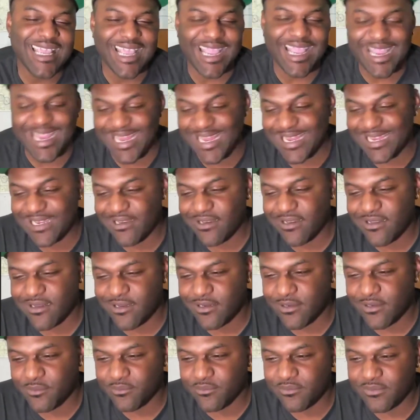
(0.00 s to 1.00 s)
And
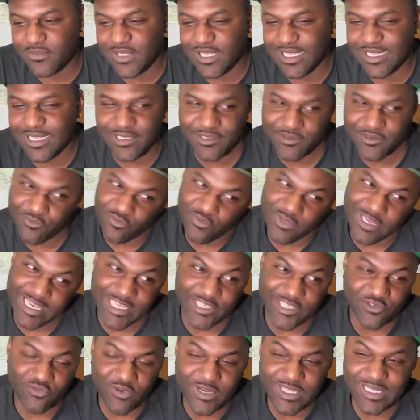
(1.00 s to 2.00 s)

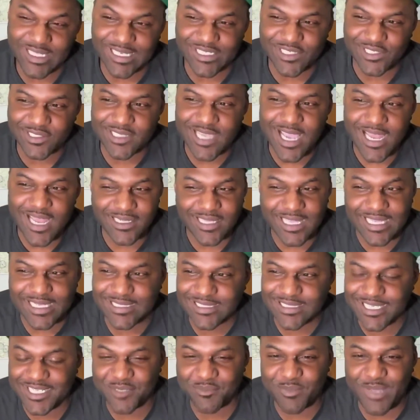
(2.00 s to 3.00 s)
it's really just kind of like
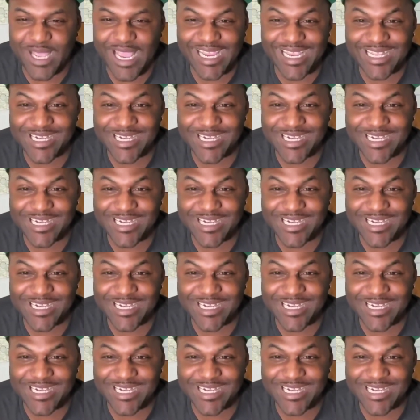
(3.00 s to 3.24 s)
sitting back